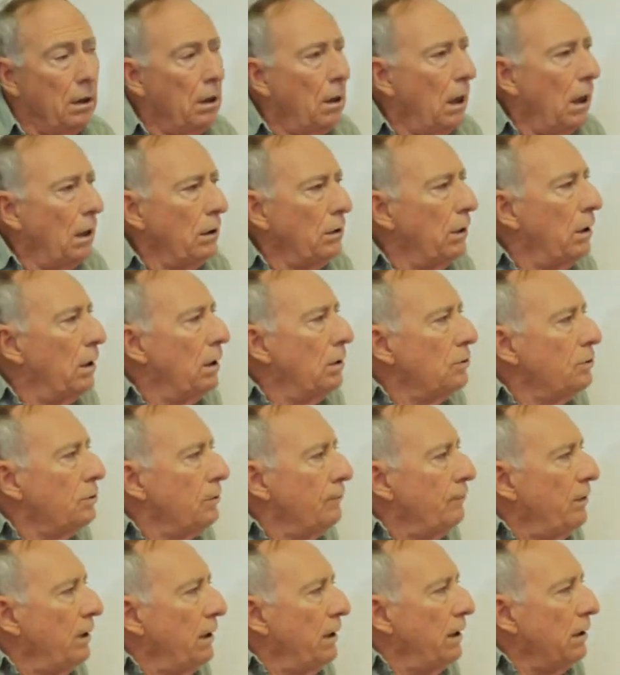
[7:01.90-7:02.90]
Our lungs,
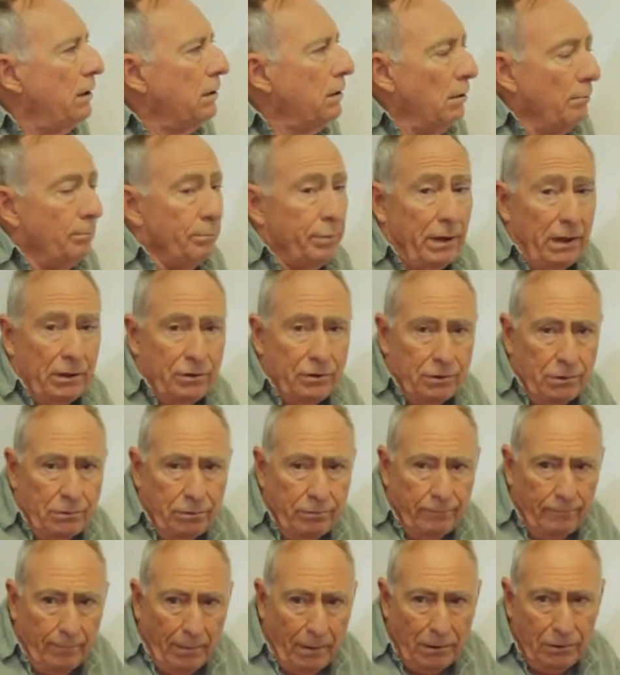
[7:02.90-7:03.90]
if they get compressed
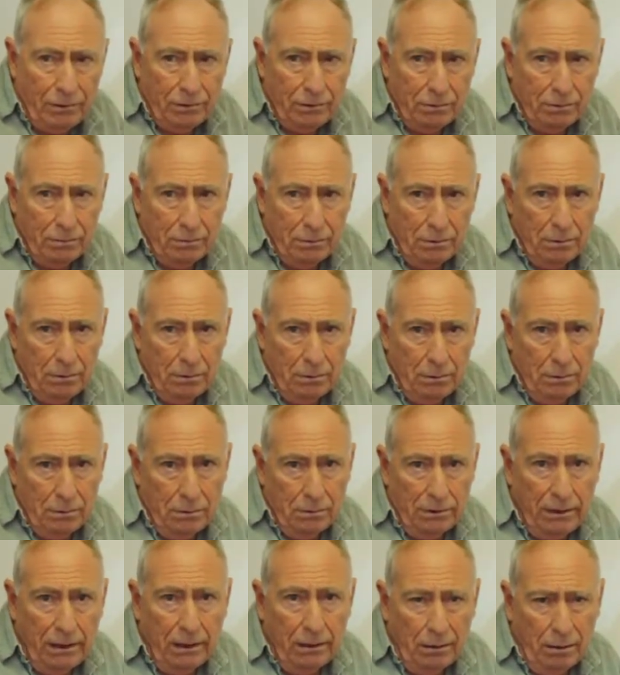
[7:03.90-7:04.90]
too much,
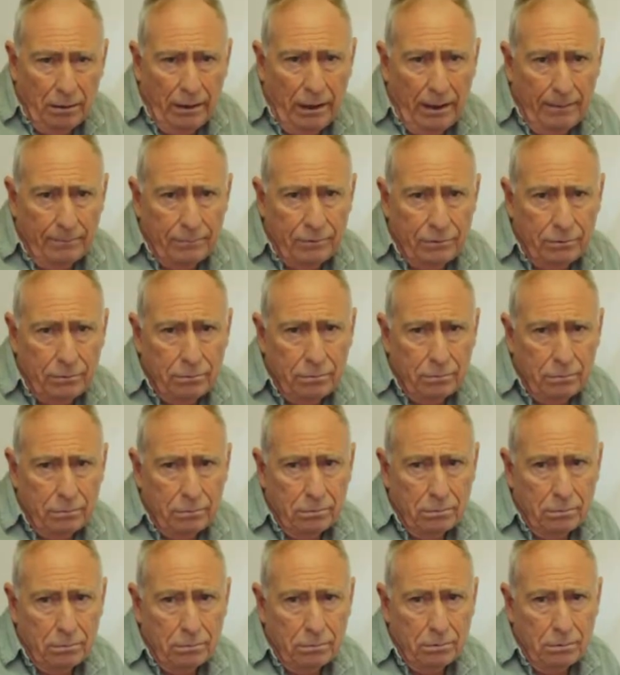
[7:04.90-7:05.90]
they collapse.
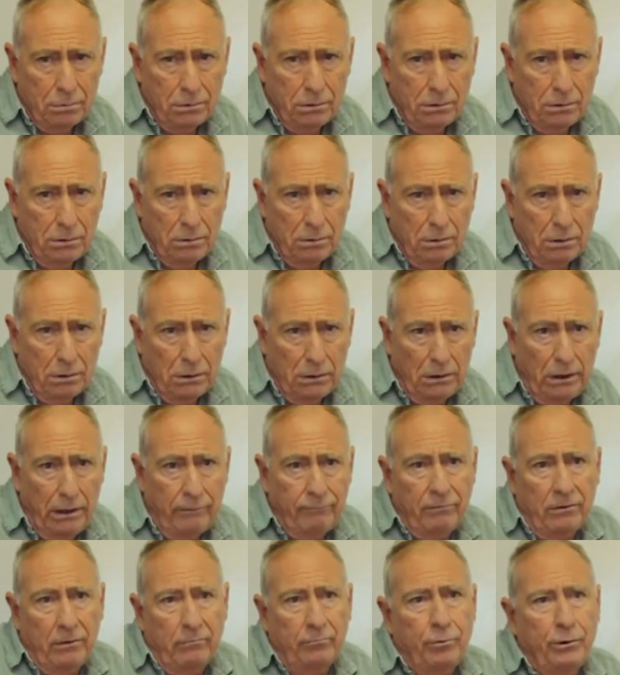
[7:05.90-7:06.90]
And
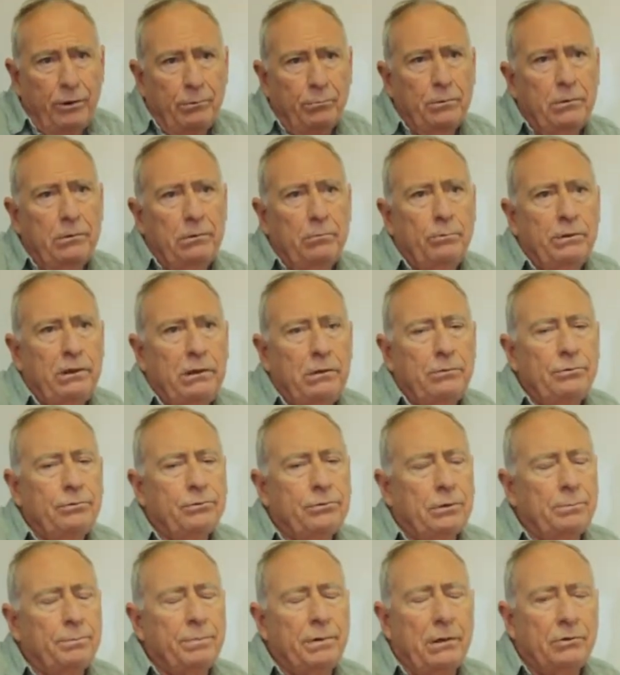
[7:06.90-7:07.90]
even if we reduce
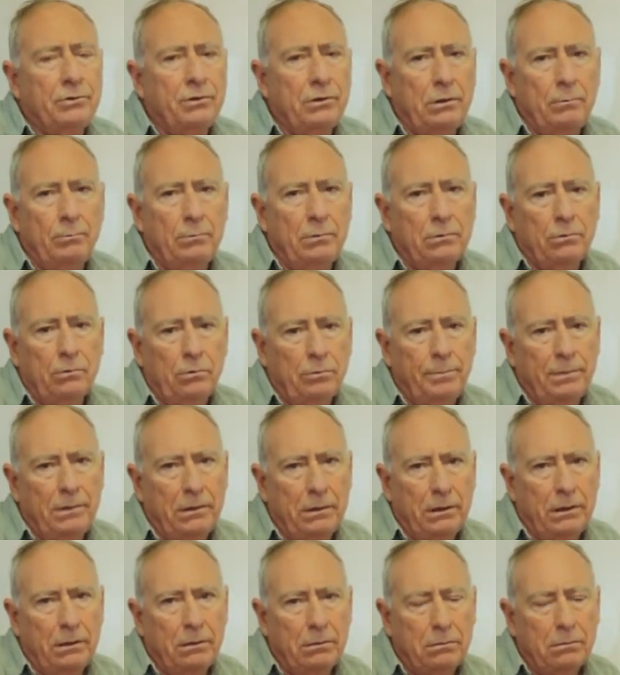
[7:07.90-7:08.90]
the pressure, they won't open
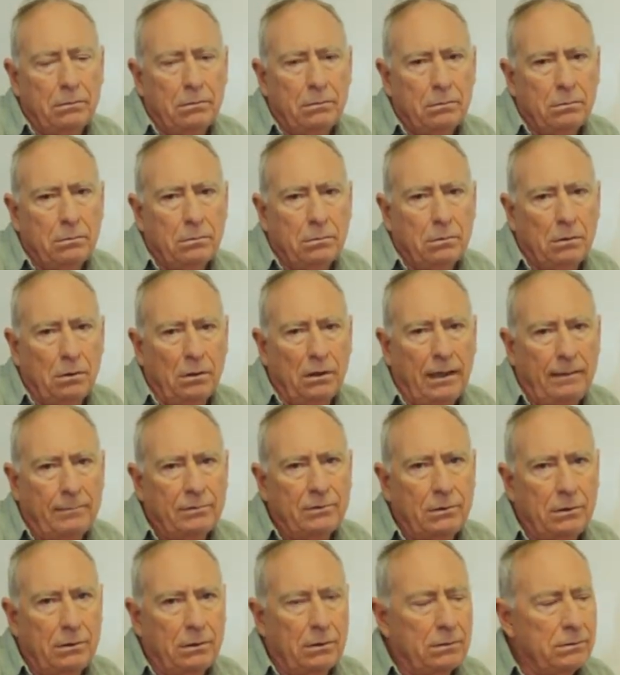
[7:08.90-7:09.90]
again.
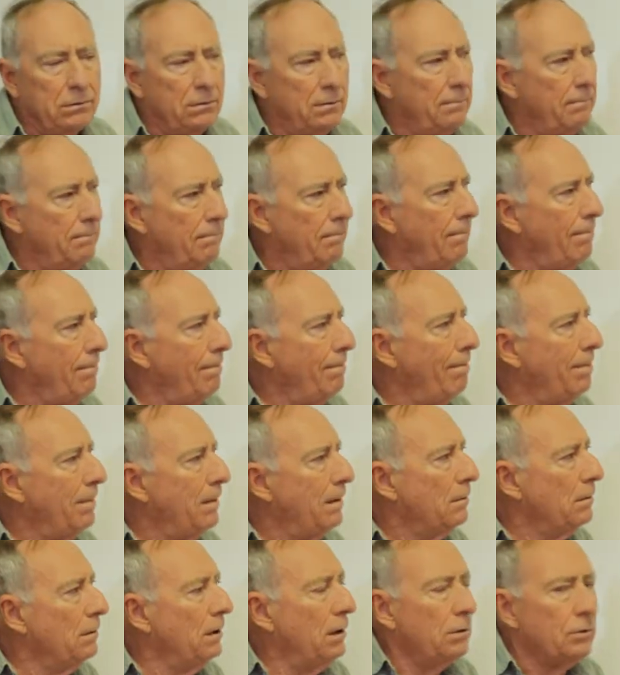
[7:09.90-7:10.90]
Collapsed lungs,
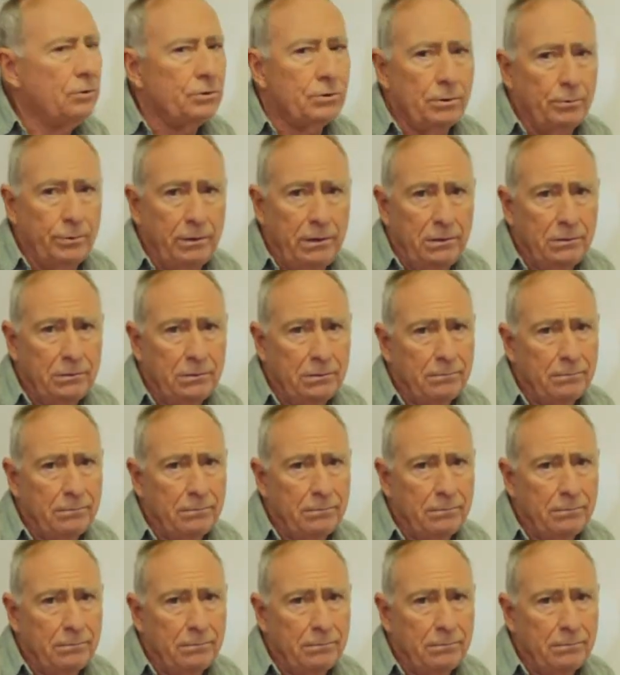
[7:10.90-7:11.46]
lung squeeze.